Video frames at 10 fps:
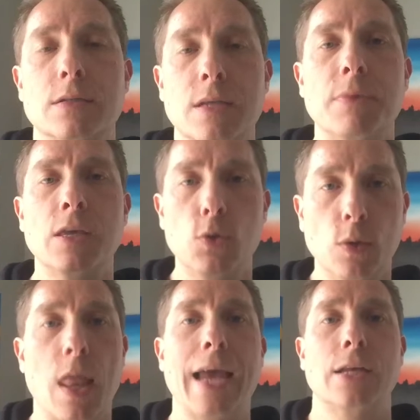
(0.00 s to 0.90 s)
something
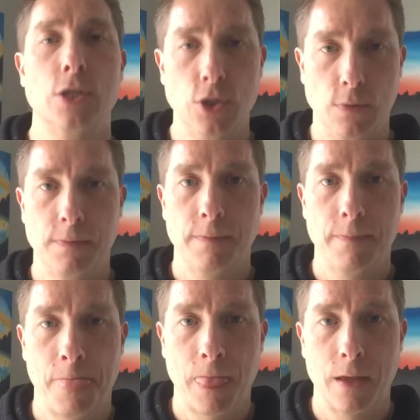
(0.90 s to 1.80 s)
you'd like to do,
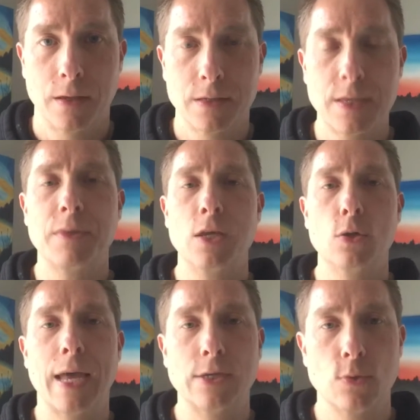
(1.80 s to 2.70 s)
something
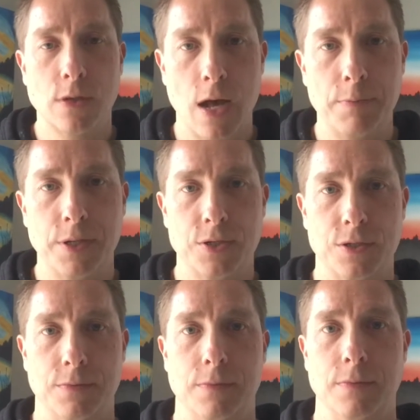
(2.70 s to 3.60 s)
you'd like to
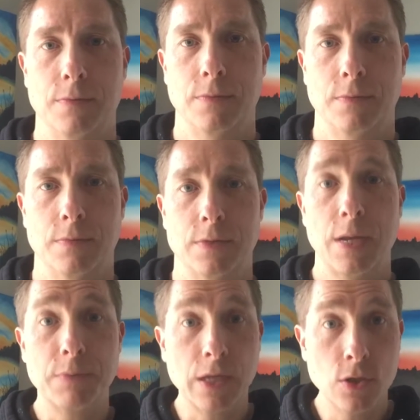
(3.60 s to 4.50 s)
accomplish,
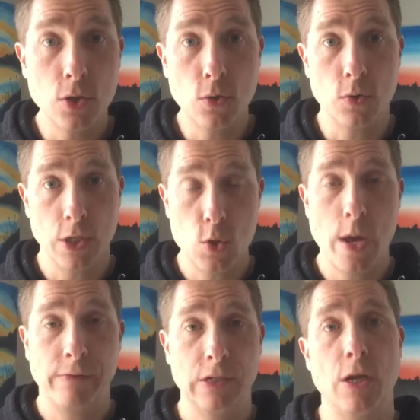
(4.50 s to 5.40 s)
something new that you
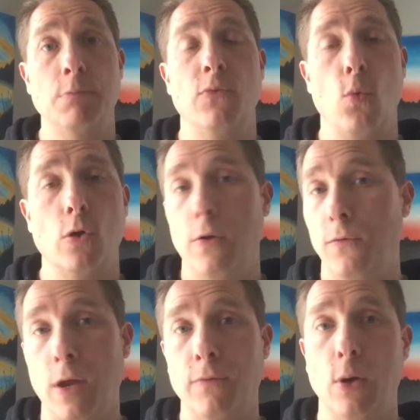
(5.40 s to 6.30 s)
haven't done before,
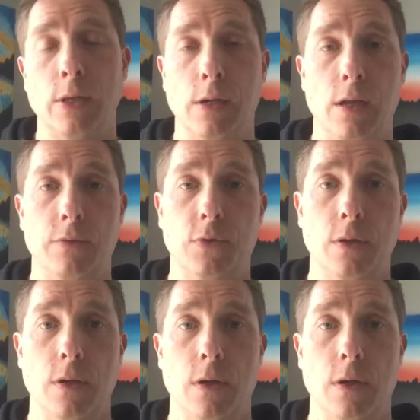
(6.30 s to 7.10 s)
you've done very little of.